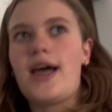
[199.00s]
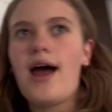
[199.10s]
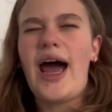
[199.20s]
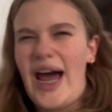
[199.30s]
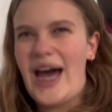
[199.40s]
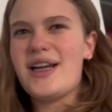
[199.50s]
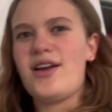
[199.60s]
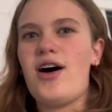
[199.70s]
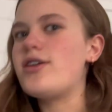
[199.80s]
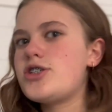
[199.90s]
the hat,
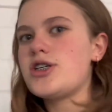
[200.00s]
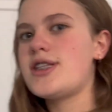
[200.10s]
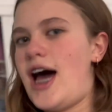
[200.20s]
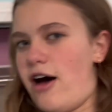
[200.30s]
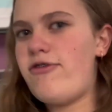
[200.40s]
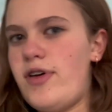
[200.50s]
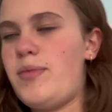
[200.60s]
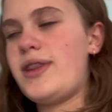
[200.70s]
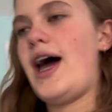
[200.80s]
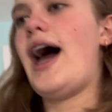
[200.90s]
not just the outfit,
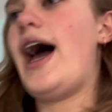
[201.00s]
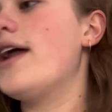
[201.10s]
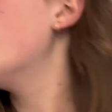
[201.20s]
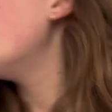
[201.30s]
but the hat.